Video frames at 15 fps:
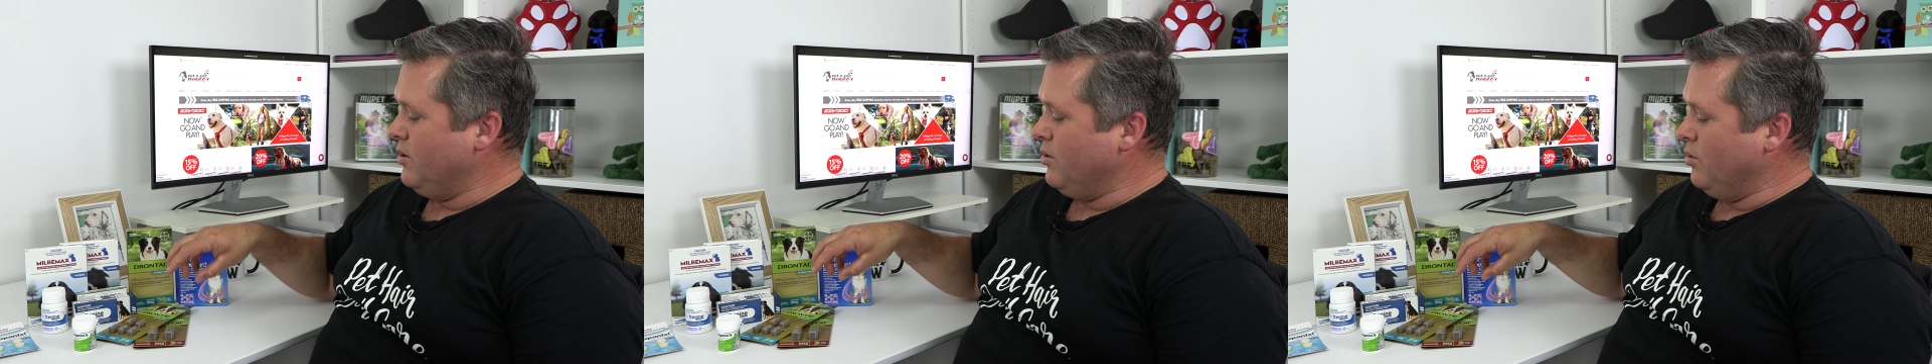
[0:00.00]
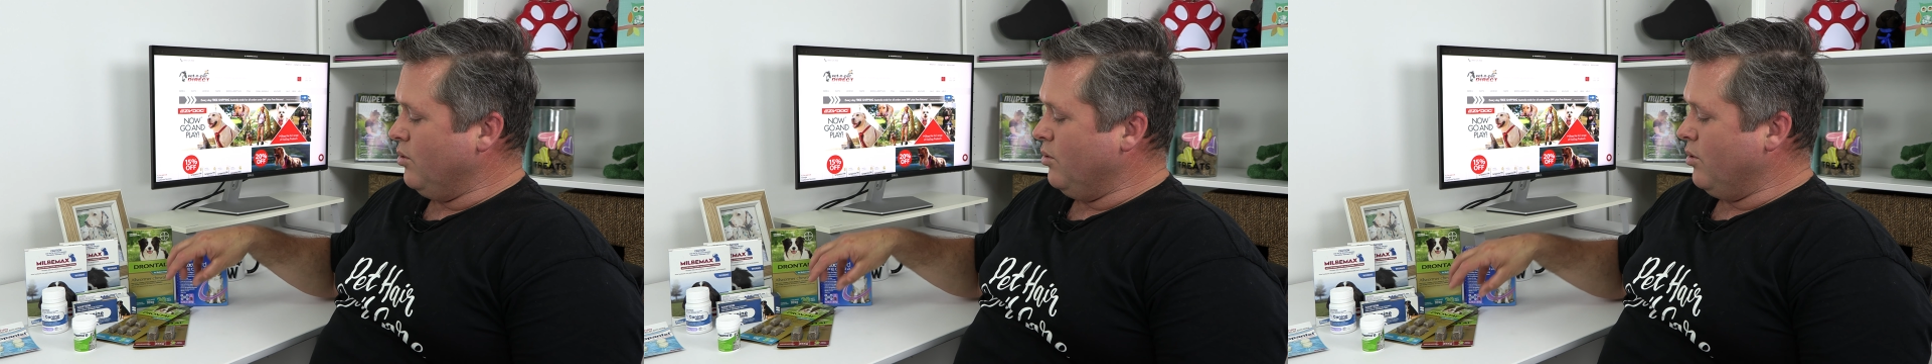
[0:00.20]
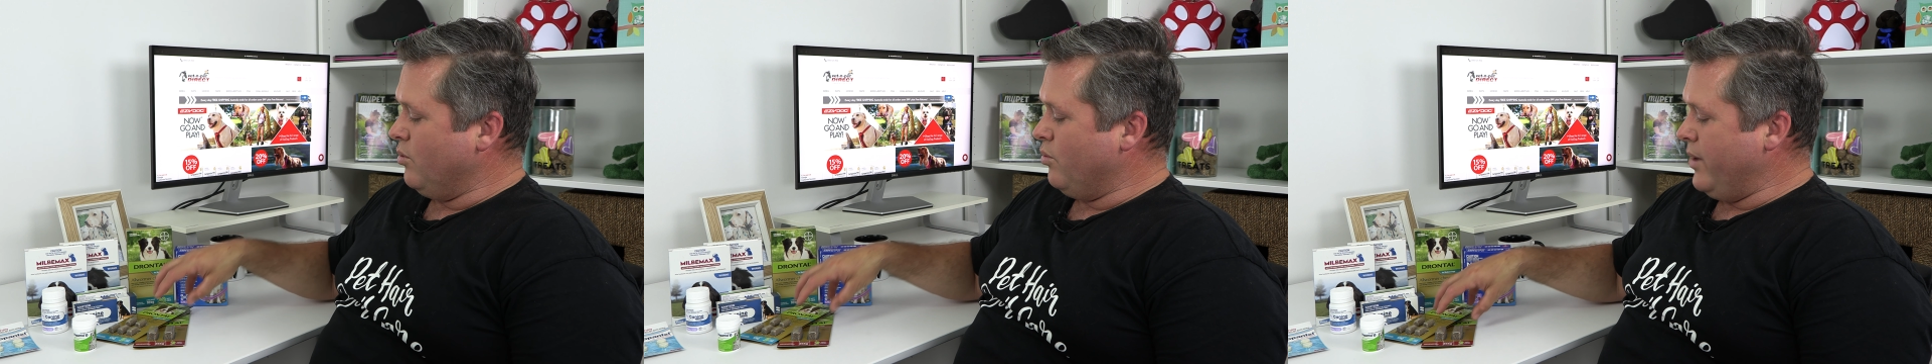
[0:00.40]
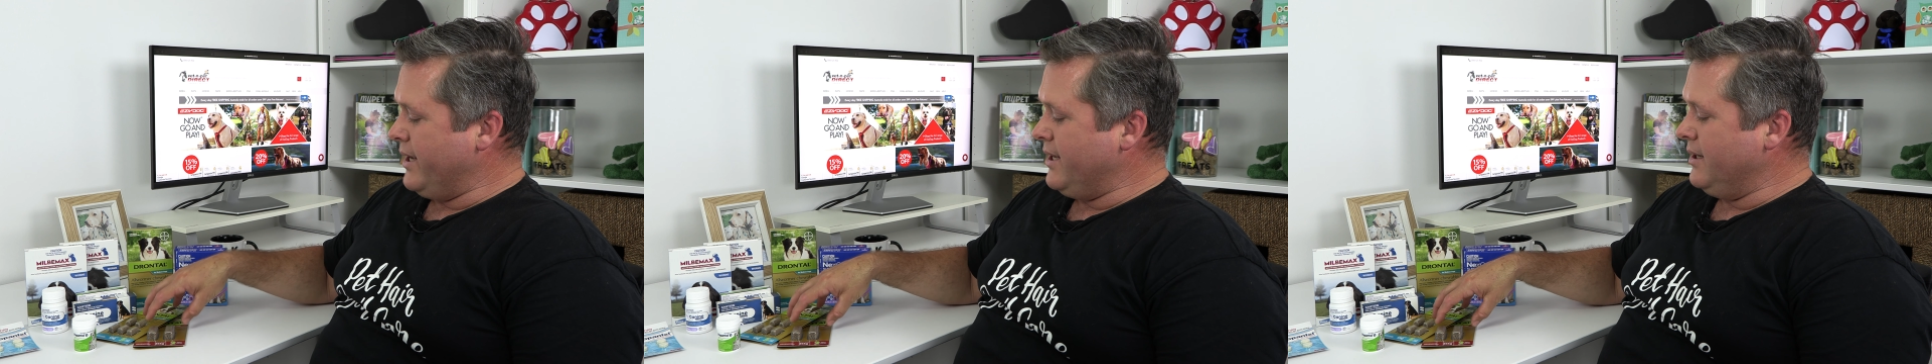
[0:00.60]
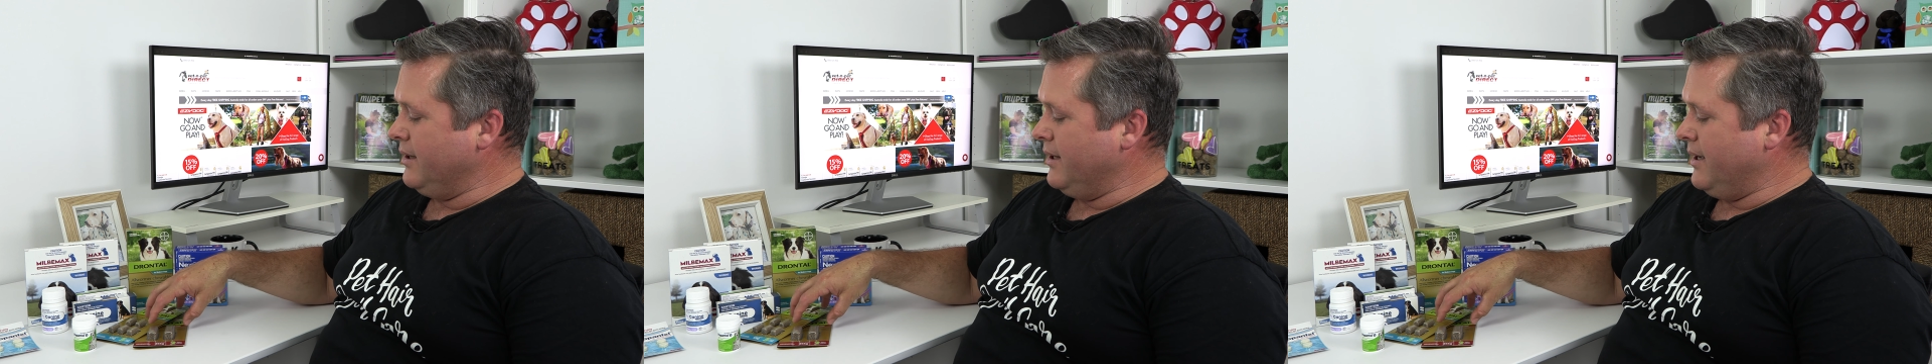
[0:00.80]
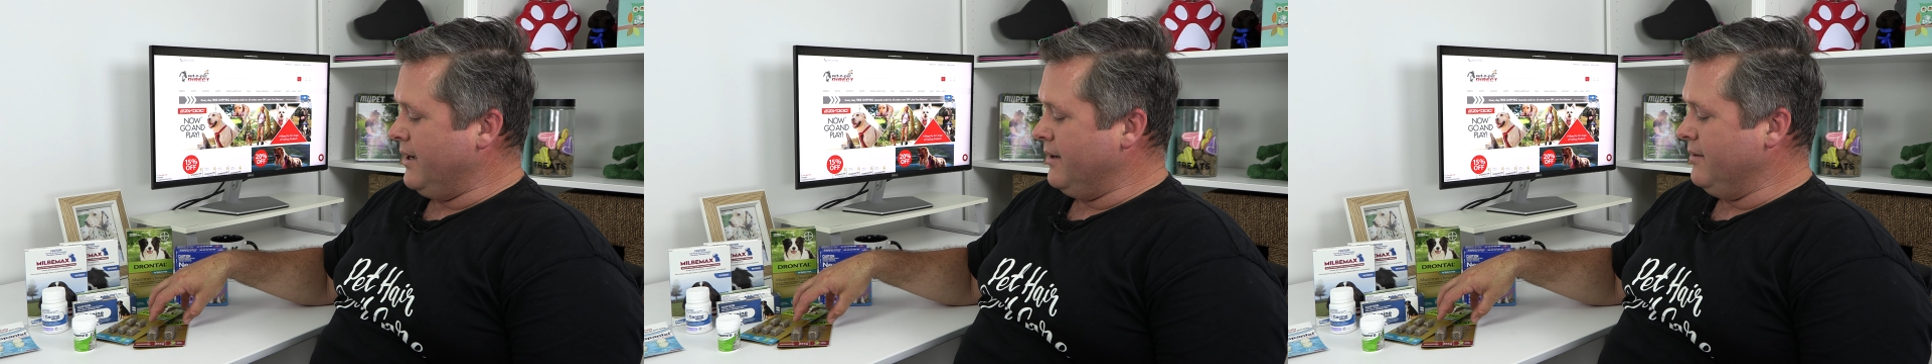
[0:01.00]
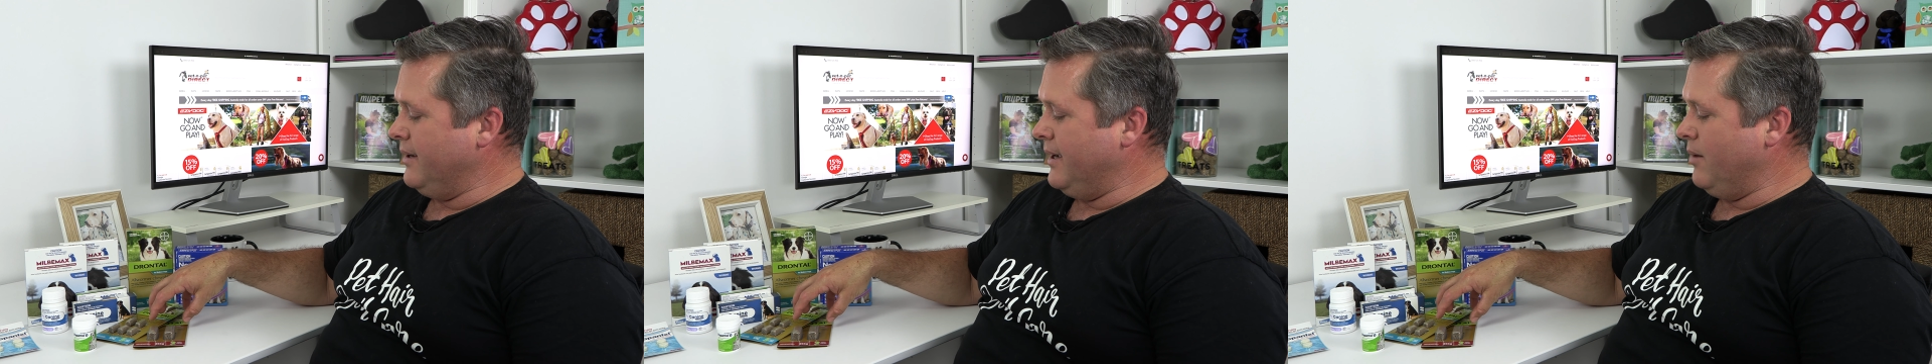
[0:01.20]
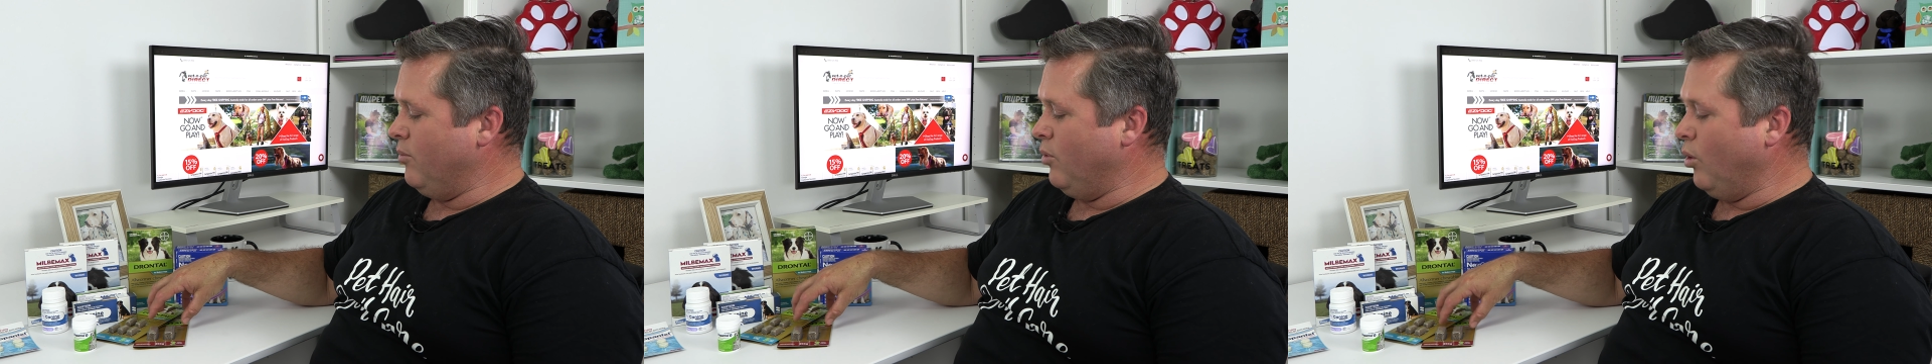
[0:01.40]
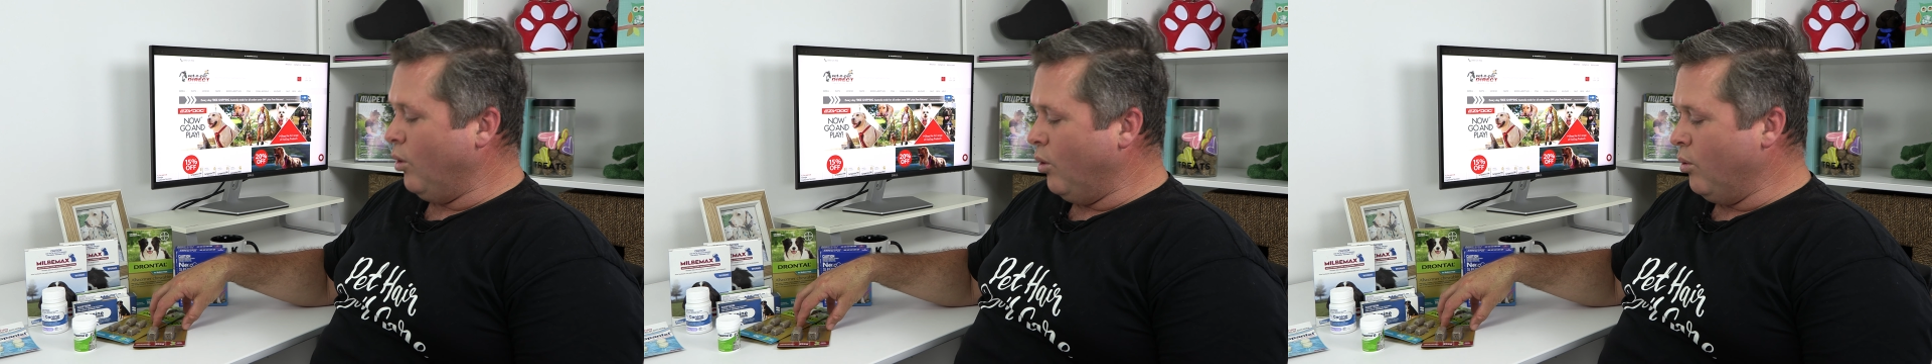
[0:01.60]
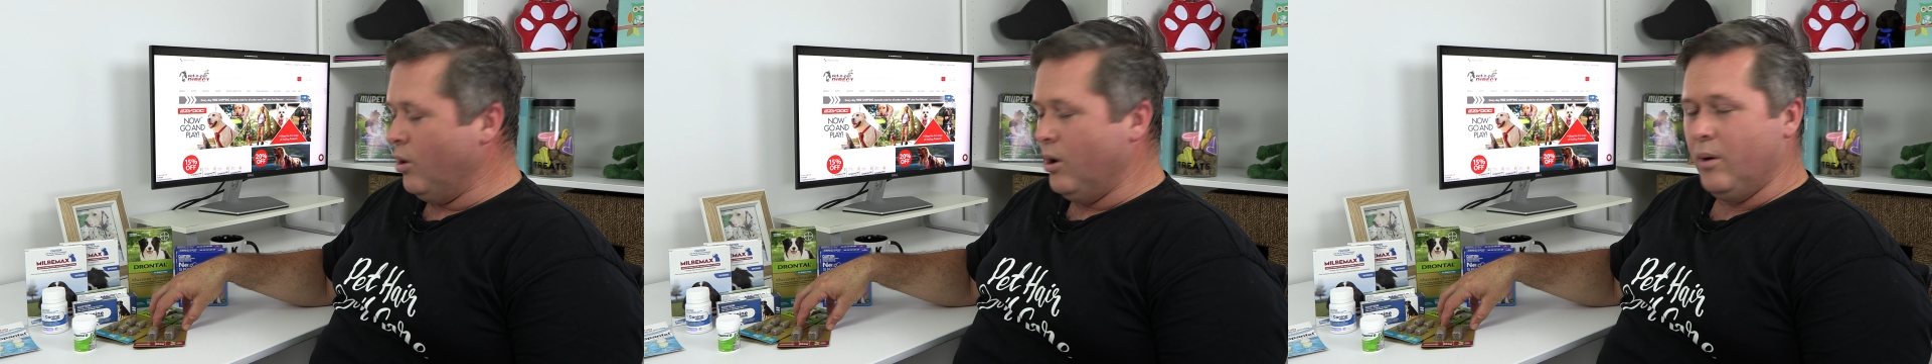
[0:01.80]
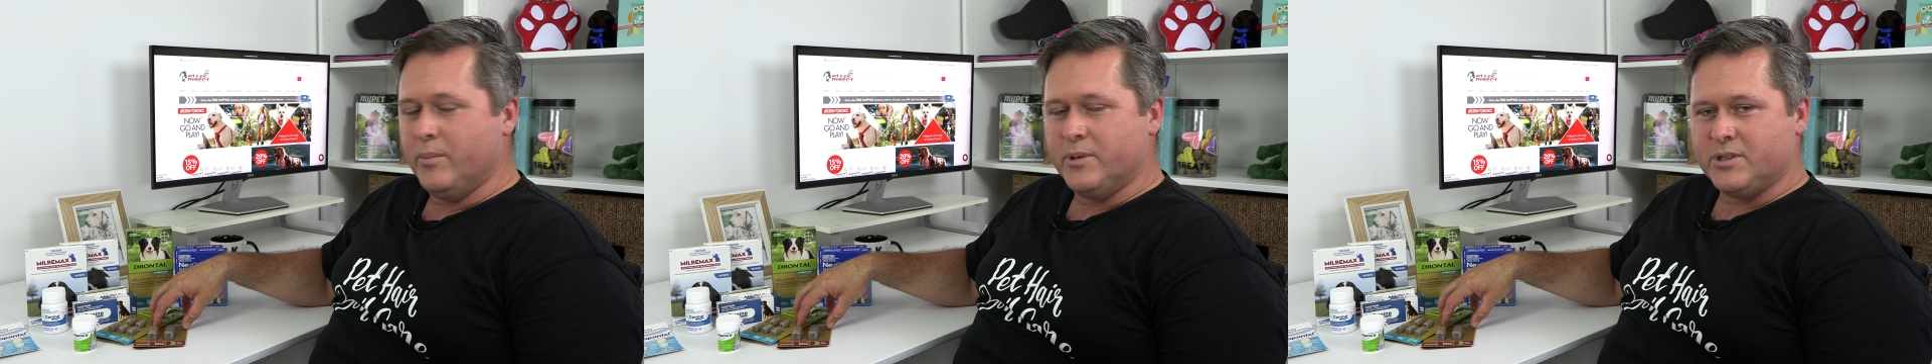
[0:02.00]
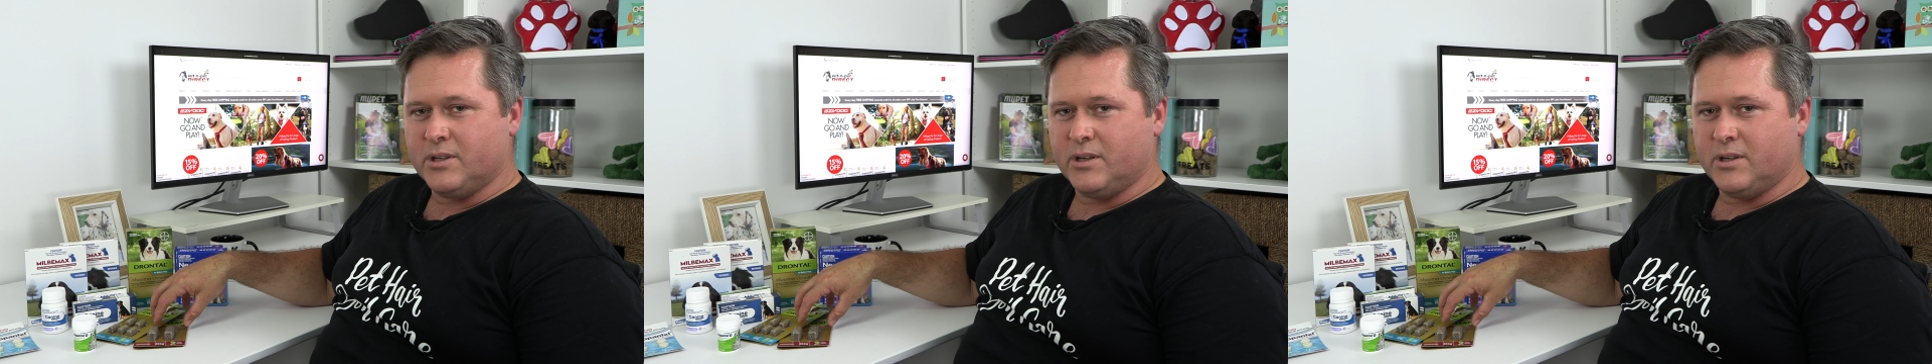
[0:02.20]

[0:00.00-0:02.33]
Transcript: Your regular all wormers